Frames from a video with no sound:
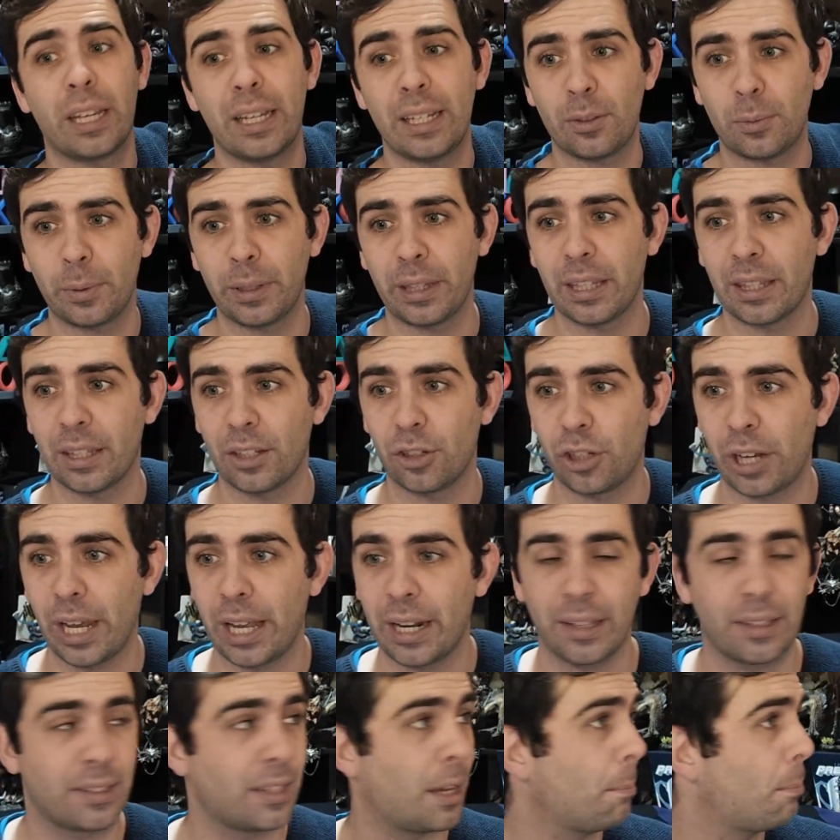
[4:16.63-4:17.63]
these within the
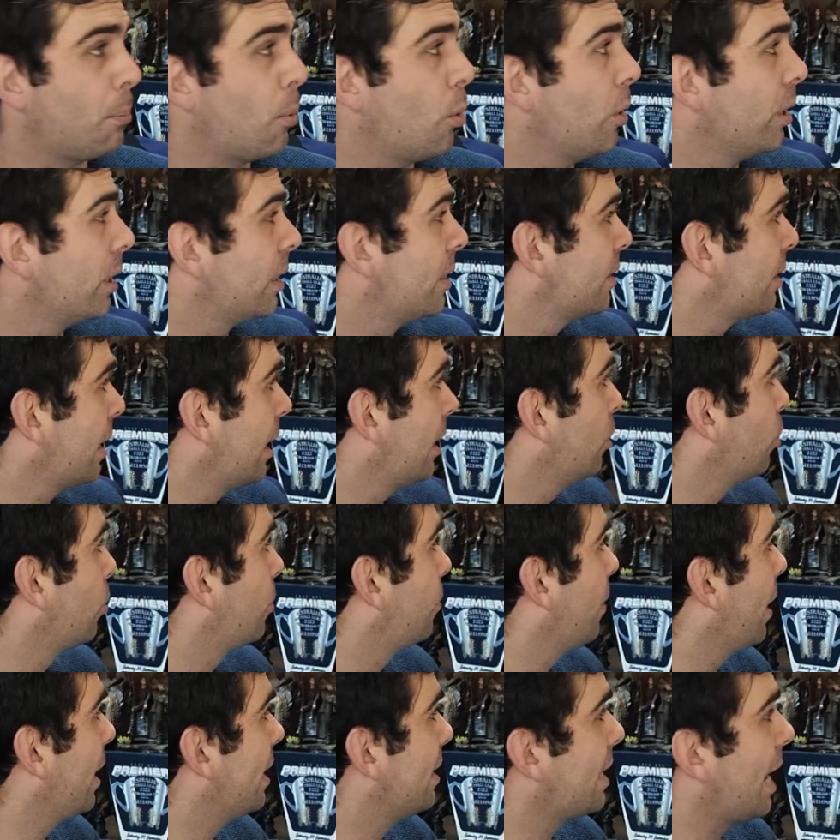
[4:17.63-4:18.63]
shed at some point because they
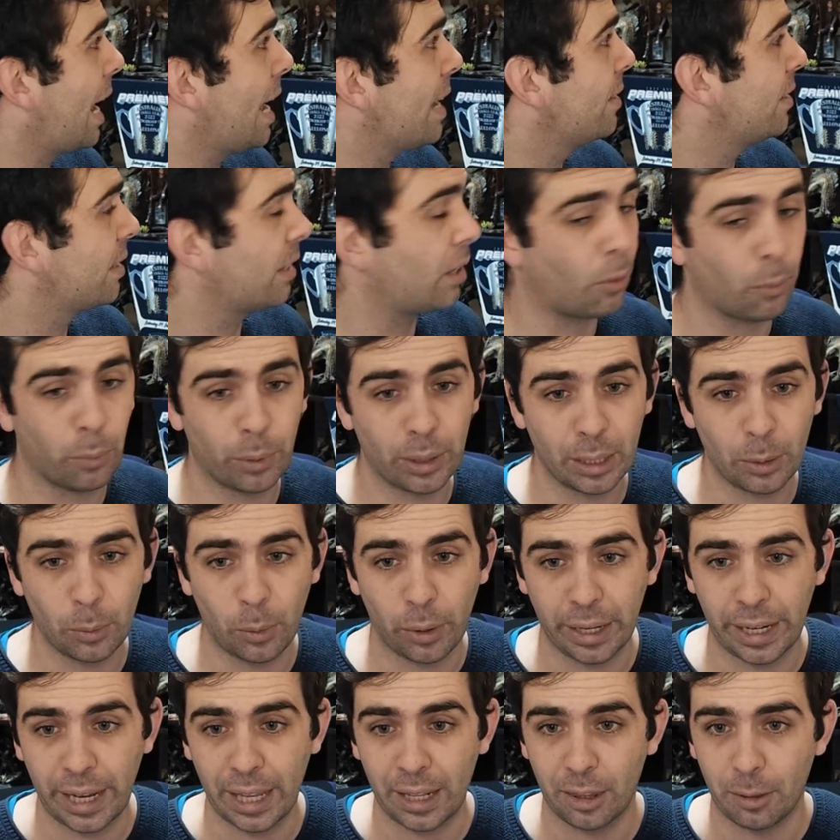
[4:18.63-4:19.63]
look fantastic and I really
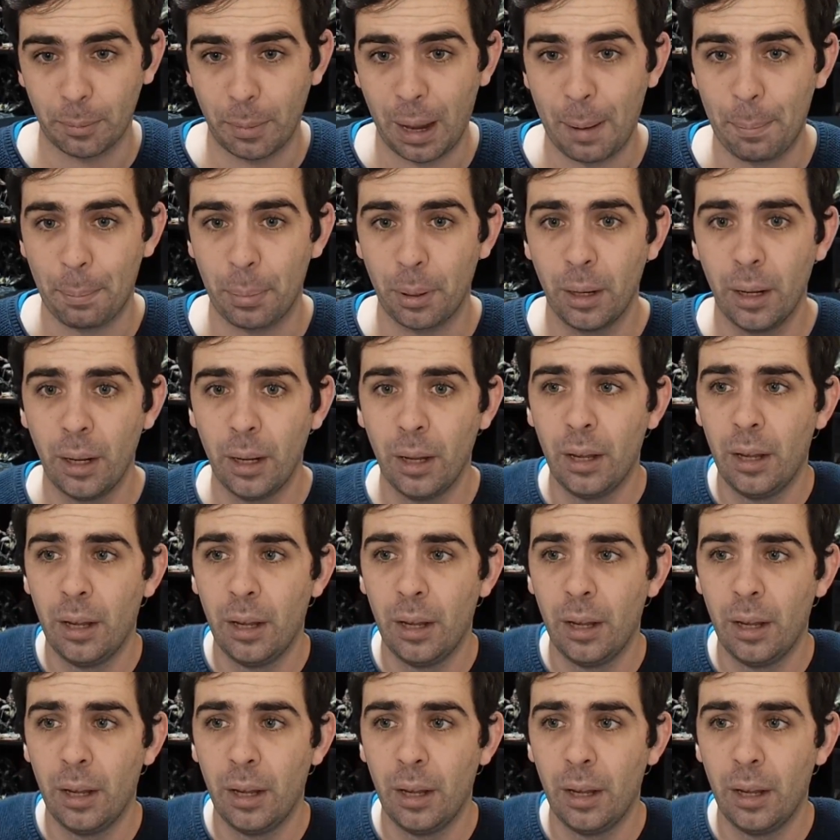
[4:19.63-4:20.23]
want to get them up